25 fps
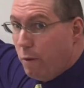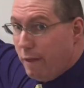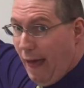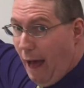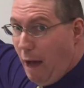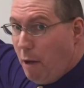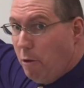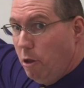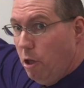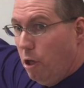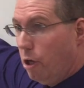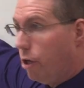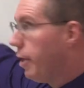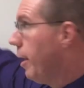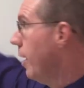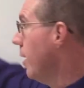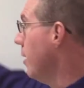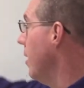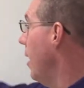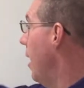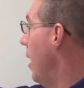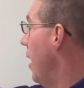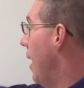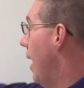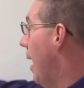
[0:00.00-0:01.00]
without
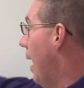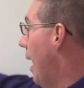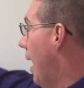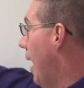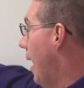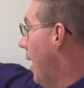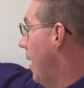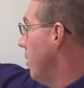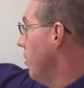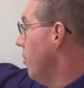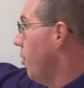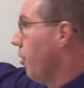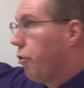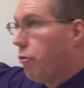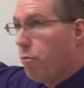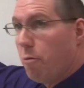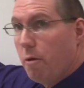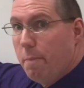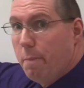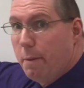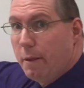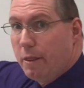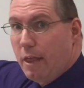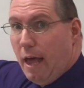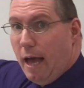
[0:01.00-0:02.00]
looking and the
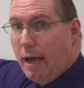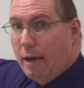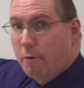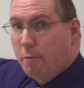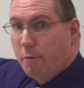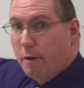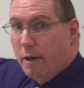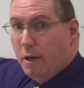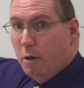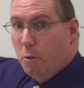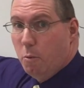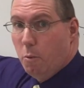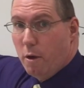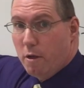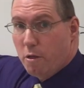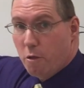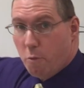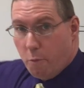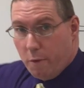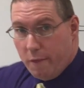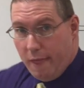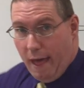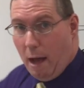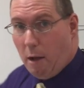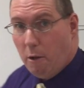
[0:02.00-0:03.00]
3 Pythagorean
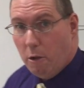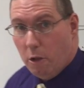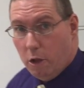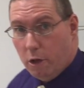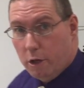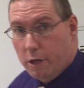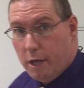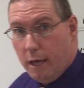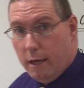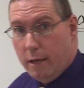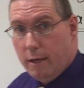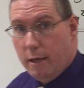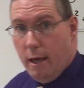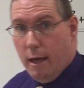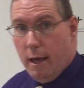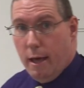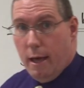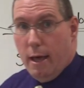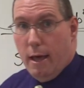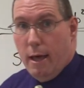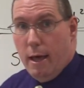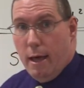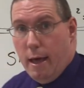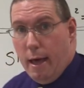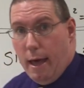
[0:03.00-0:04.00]
ones without looking,
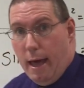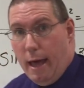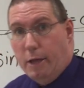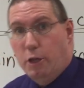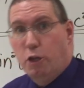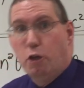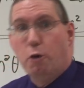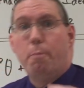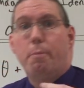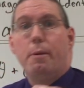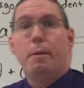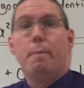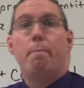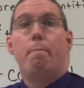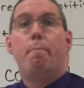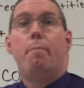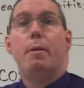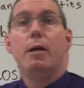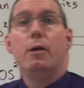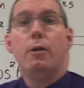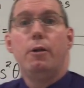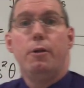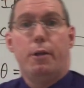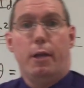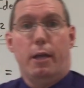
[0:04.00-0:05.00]
and you'll be
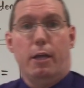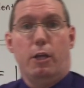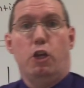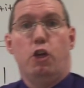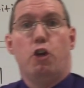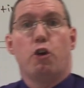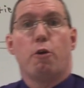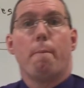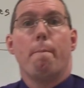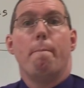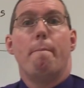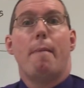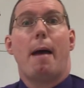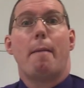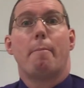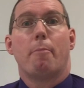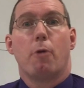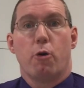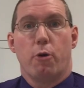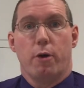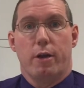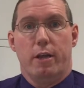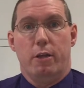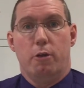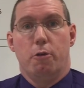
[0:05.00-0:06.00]
building your
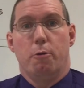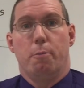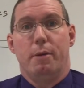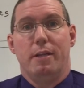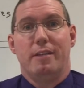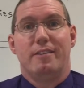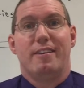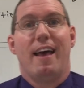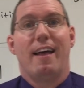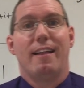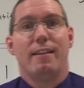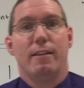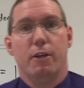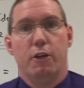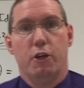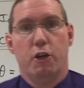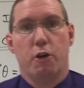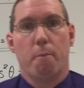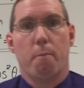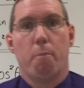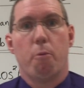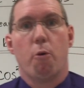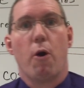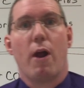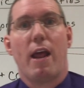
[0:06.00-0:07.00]
memory. You'll be telling
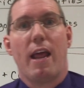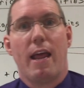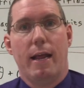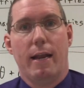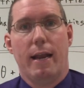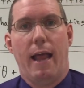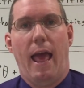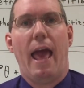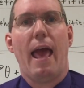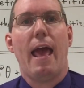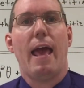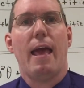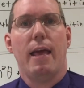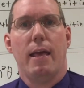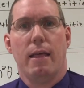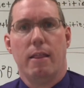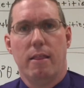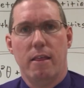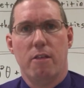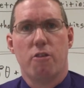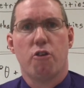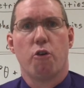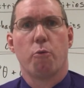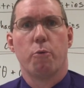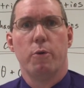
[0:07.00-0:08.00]
your brain, hey,
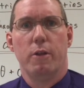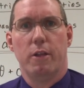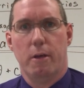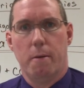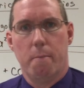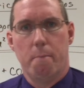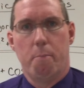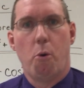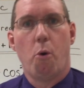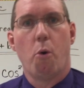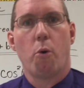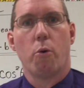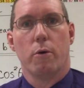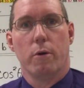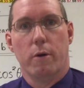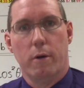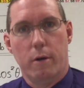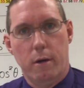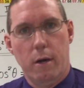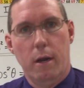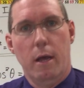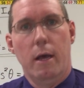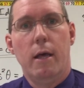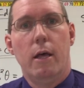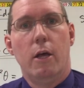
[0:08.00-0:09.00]
these are really
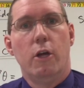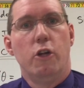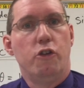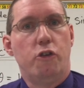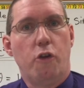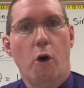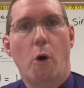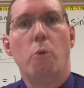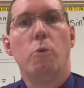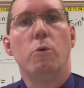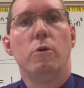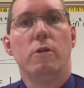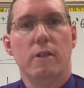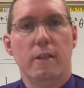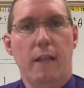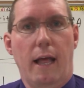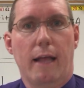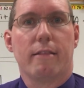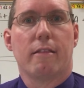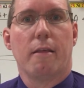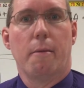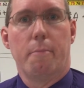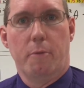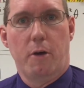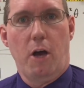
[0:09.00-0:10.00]
important. Don't
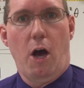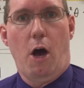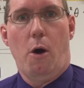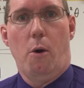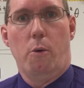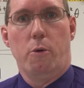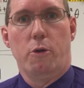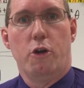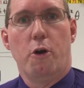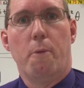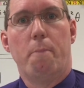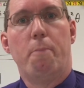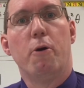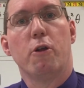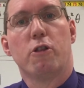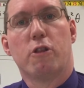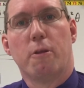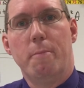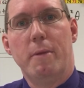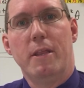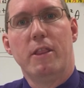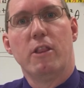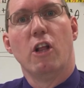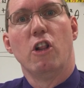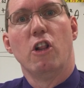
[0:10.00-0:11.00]
let them go. You know, put
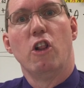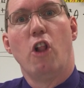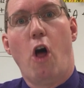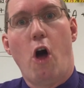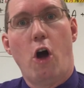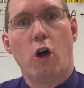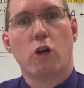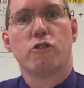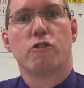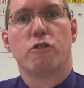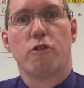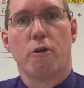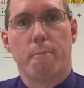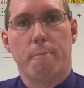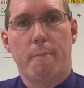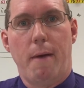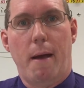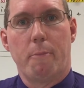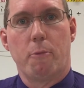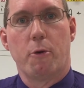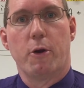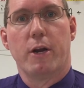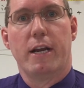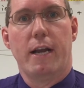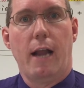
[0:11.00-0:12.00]
them in the long-term
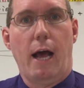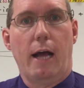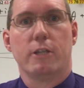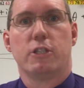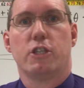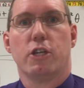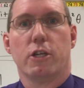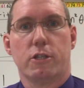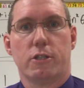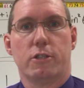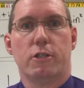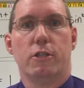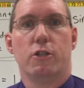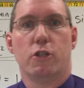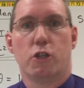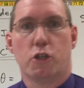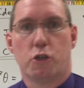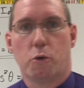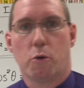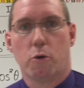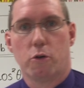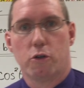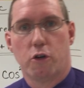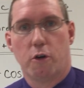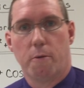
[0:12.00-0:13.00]
memory, not just in the
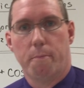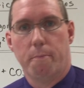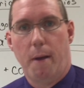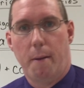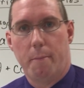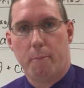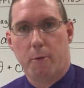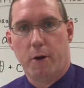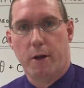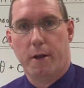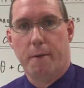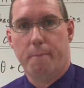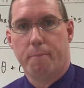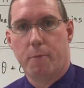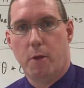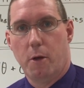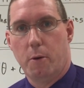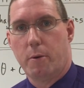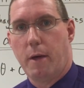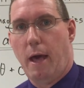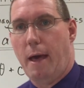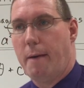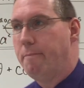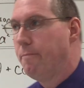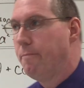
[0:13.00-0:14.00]
short-term memory, okay?